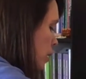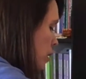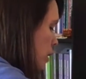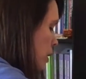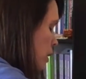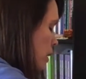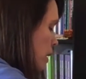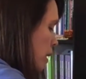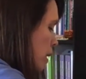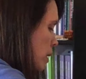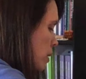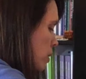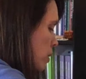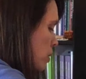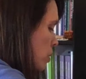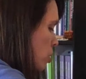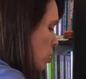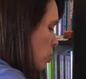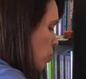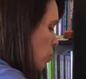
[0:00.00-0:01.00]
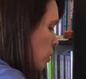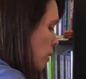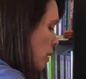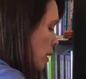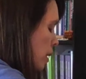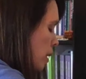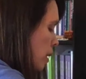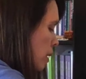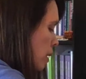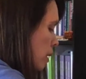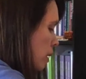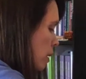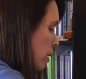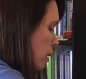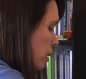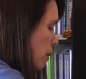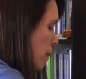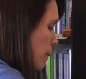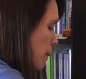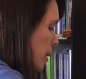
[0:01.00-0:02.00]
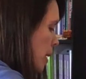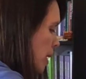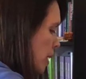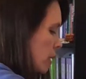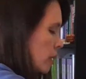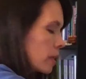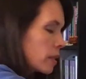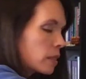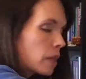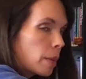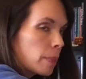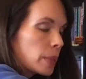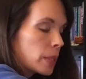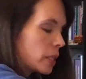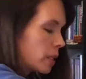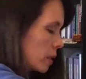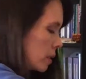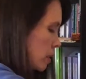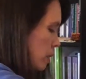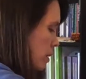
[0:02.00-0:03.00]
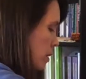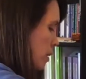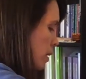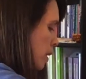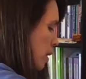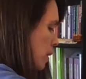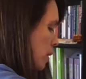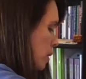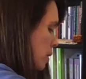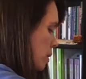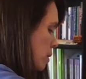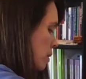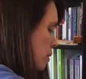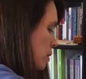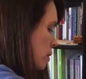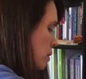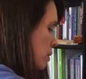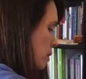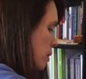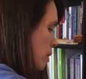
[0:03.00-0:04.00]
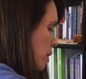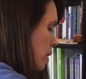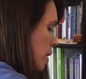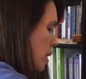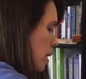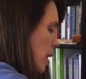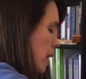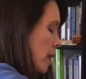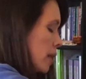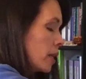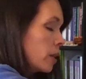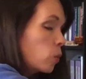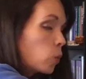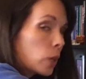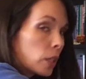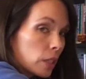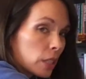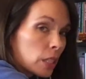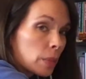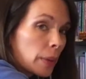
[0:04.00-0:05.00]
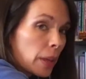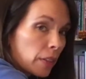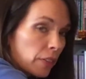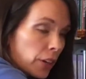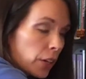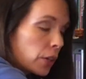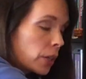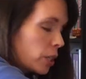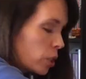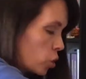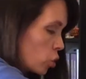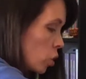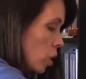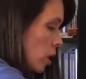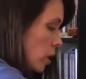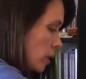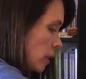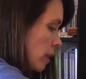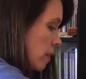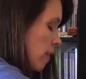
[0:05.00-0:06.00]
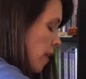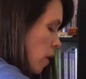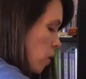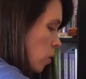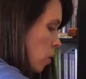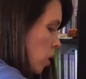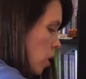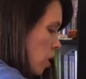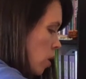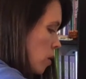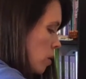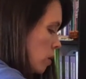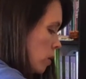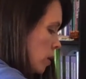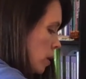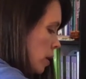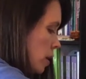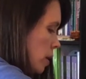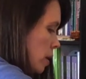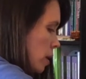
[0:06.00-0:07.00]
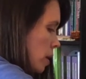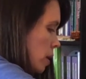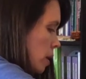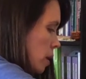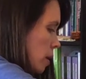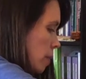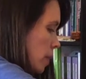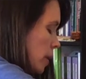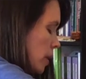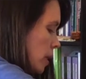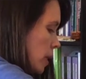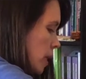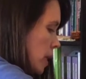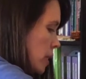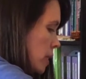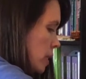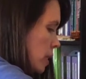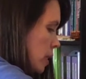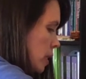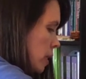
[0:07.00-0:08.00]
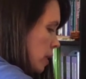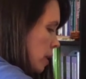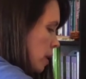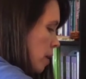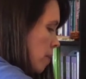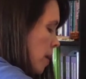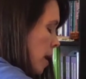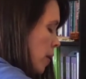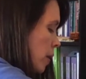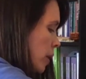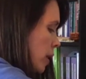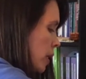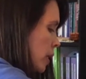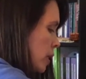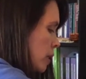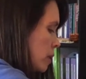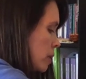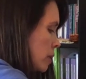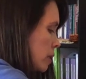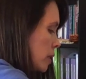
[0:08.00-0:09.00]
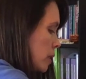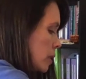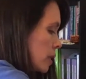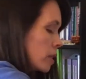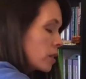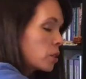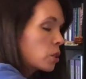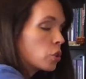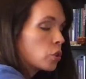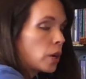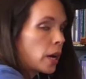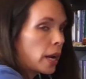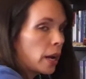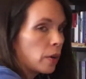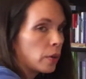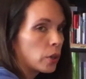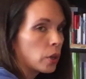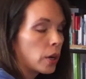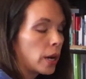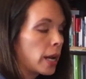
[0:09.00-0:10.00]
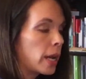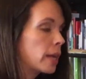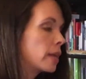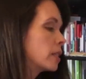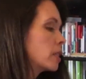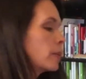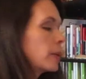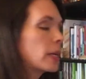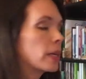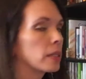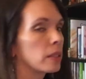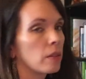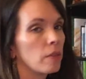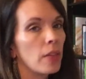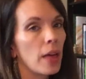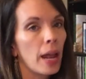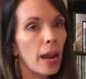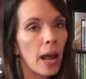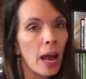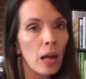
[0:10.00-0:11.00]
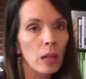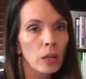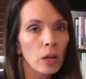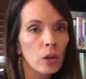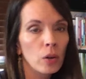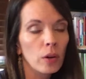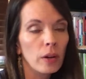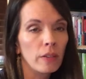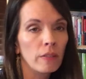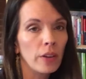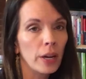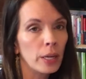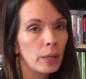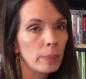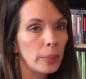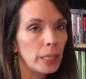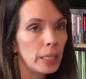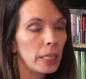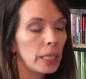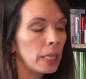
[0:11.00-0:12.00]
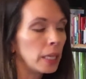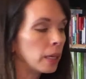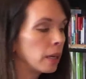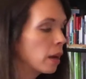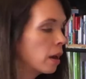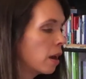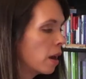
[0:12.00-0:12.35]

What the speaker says: a nice totally combined substance there. And it will smell very strongly of alcohol, but the nice thing about it is it doesn't dry out your hands because of that aloe and vitamin E.